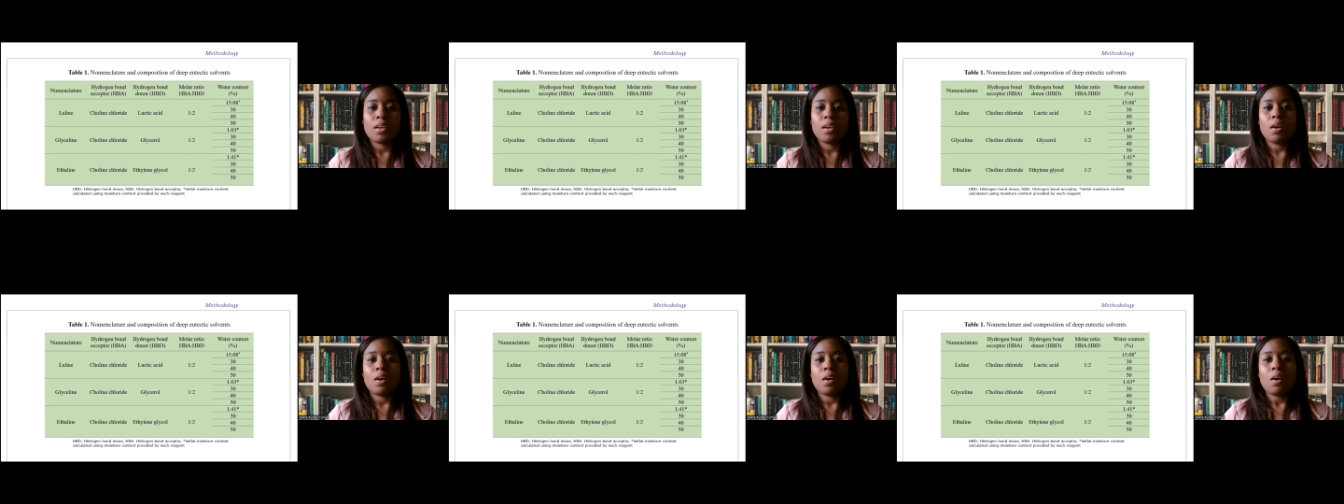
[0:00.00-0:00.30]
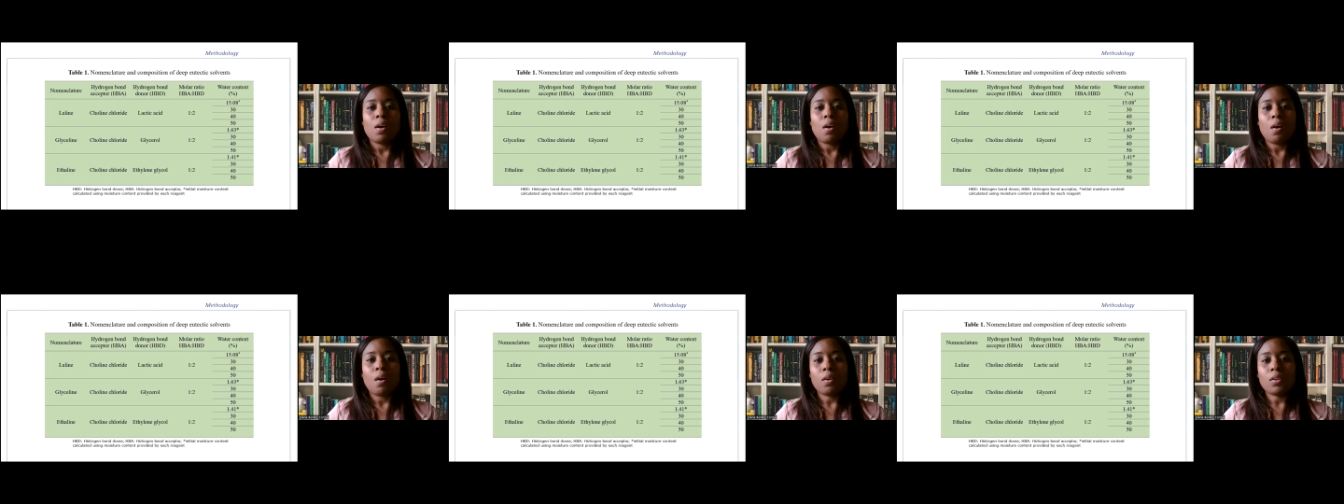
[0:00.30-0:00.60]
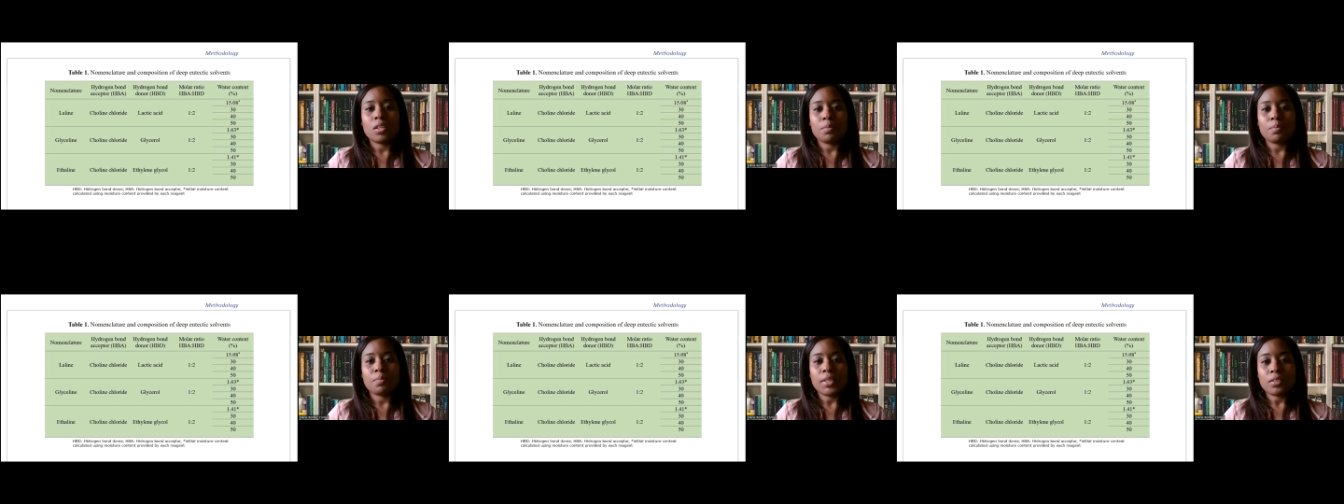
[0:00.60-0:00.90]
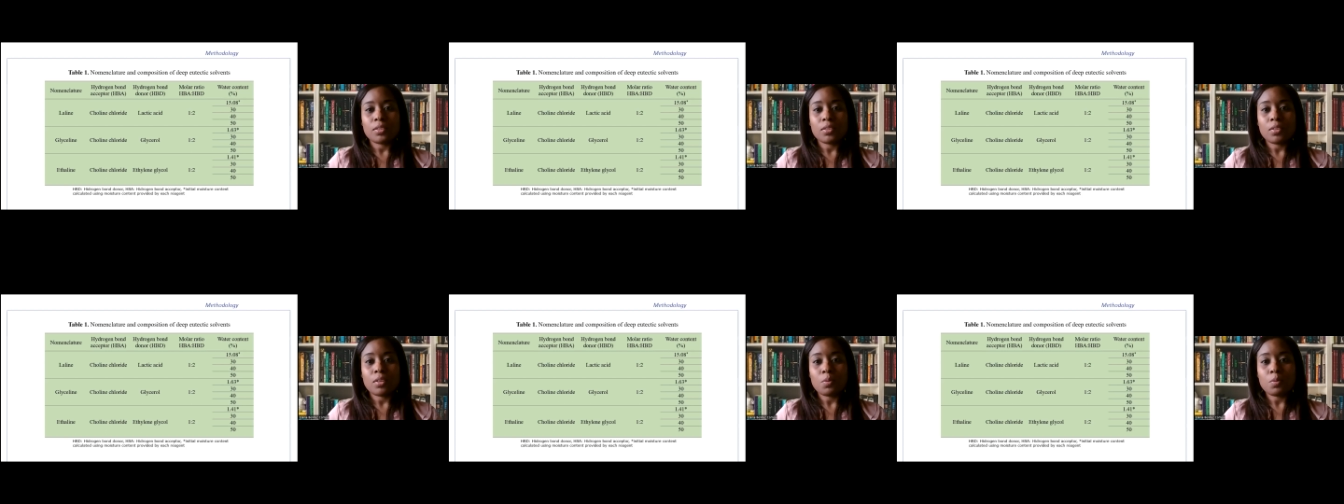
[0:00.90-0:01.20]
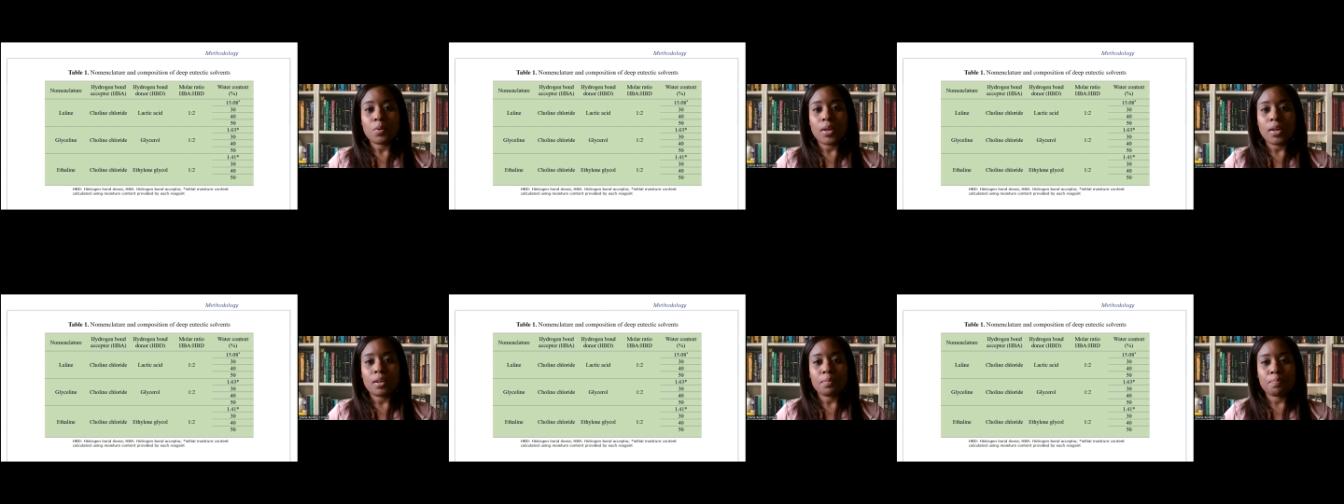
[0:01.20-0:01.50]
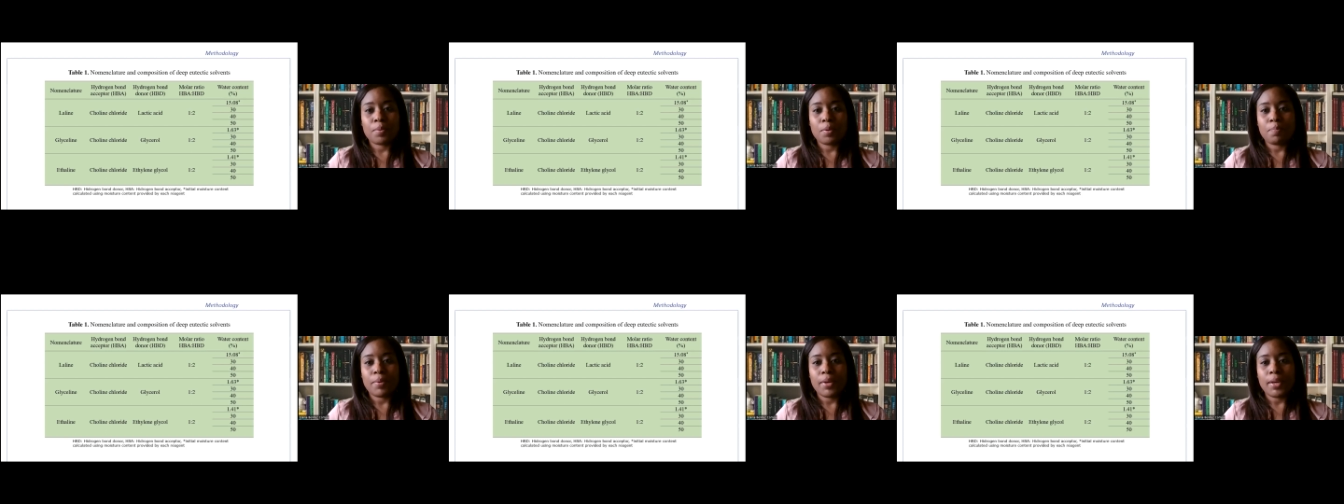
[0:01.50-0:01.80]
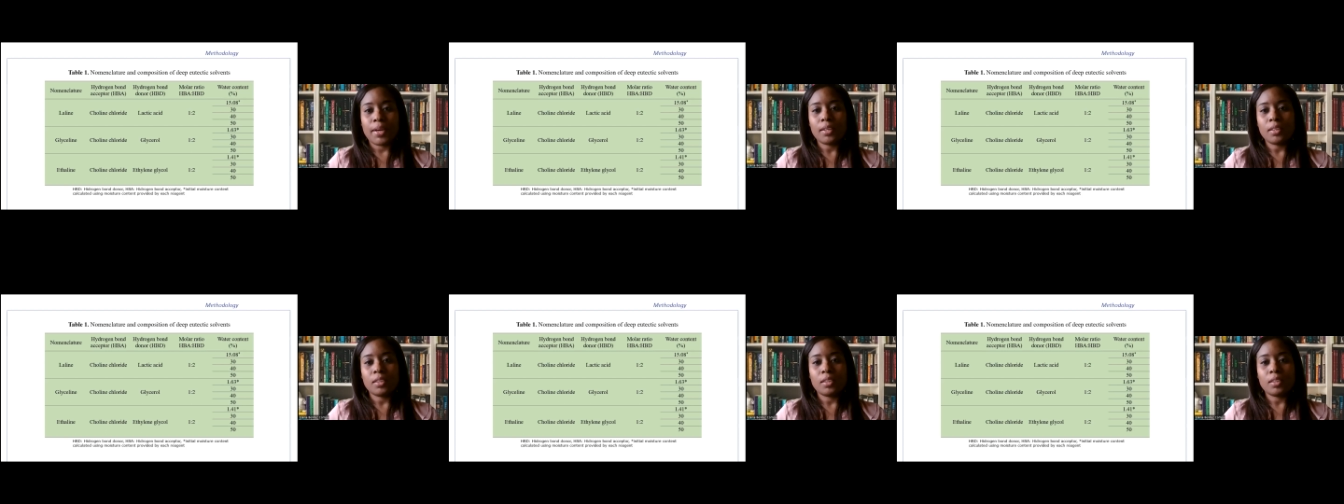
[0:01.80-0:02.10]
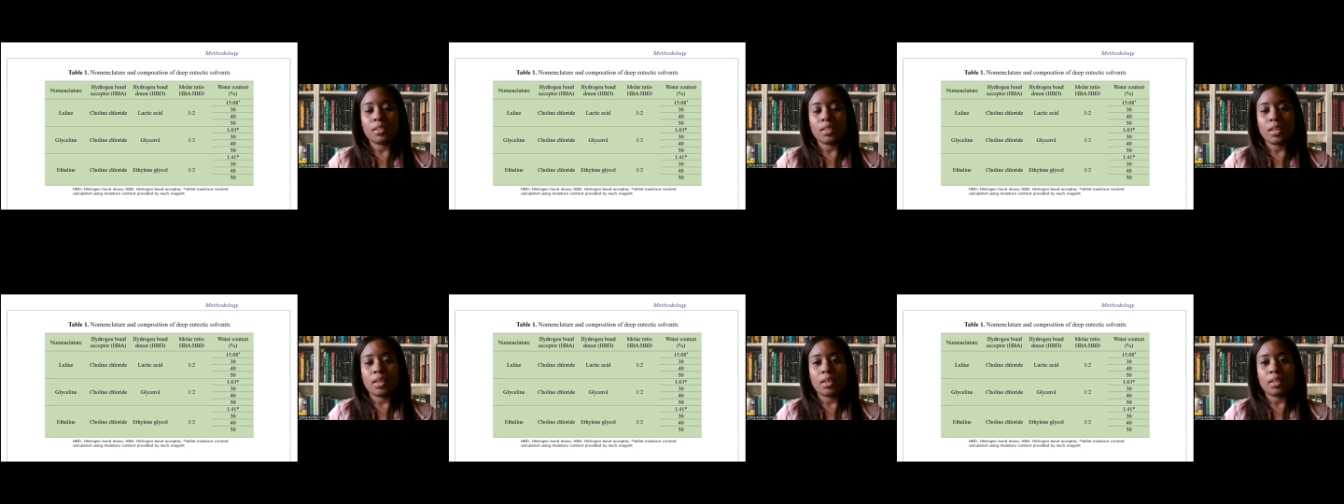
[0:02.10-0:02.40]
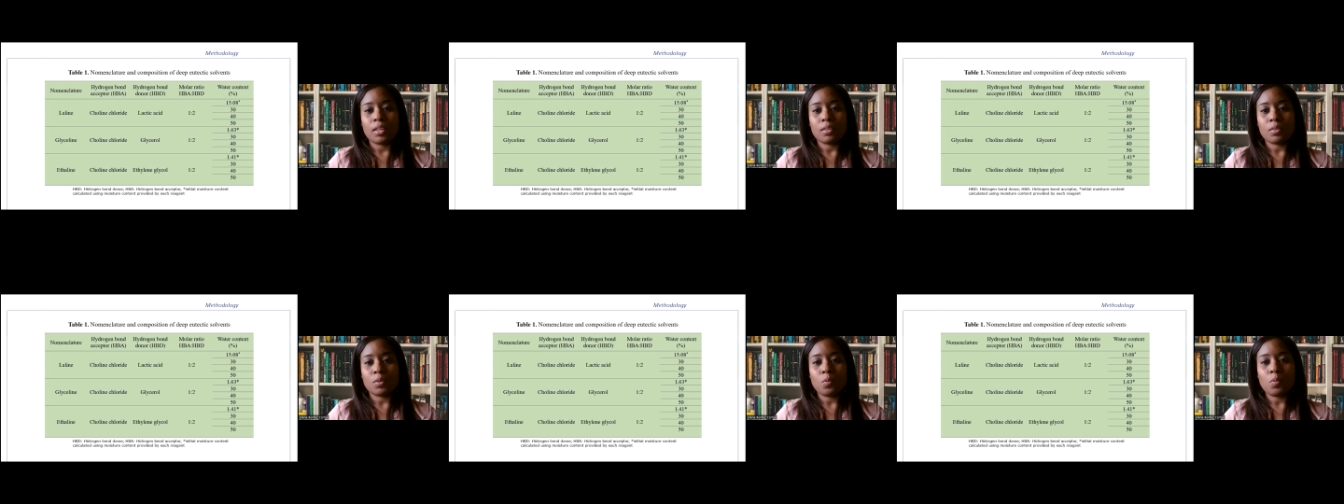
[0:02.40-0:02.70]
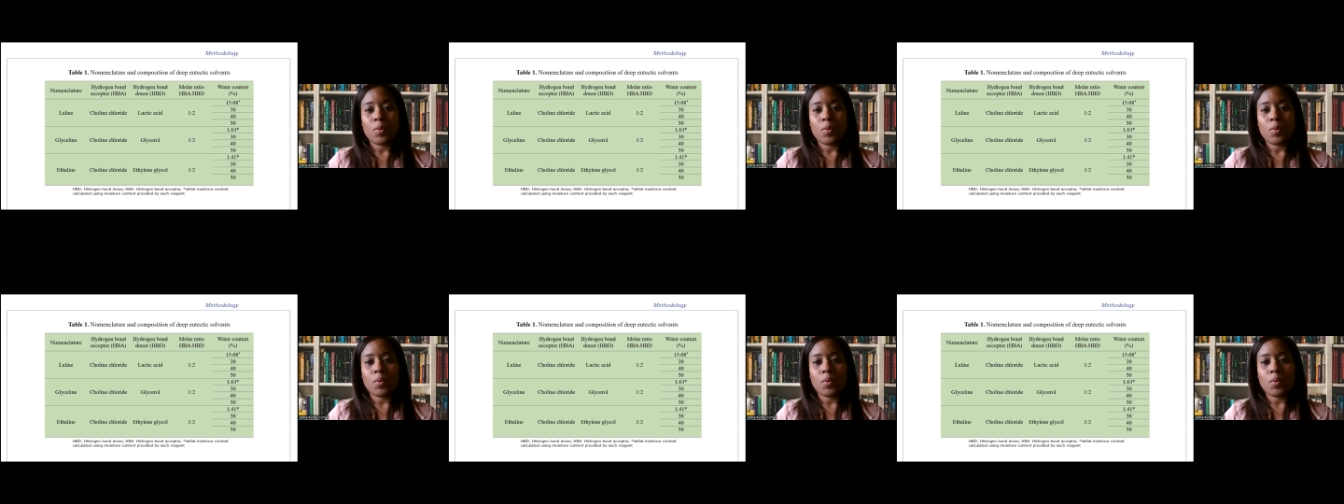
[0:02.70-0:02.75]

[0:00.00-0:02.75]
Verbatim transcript: All the mixtures were prepared in a eh,